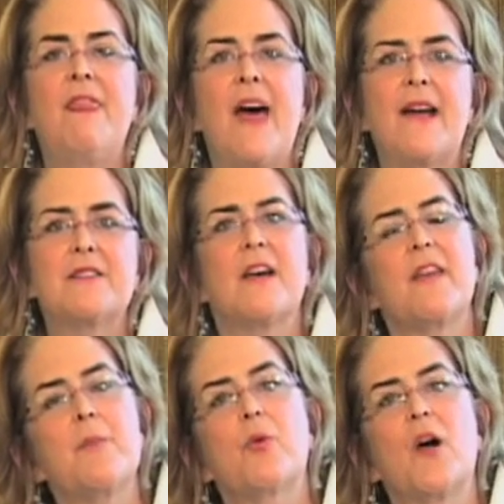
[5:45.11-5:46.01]
That's how
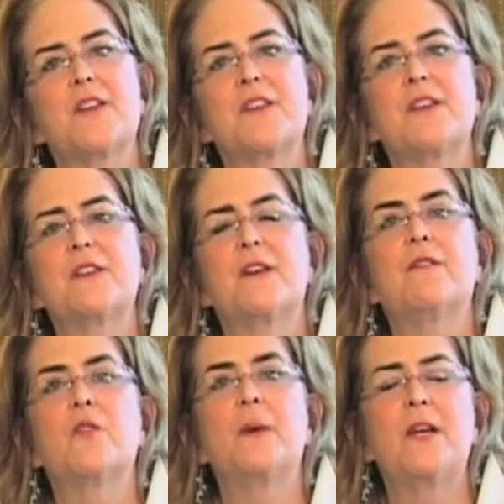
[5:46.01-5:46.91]
they process
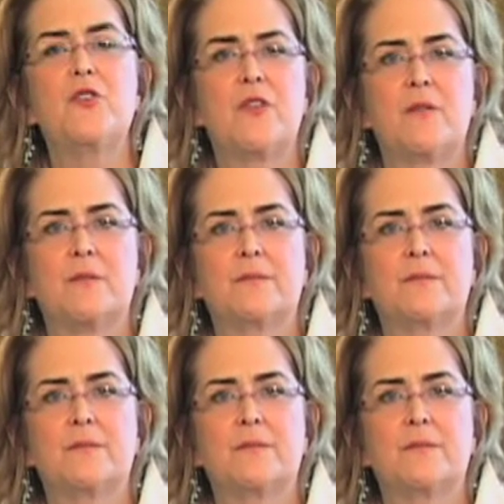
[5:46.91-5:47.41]
information.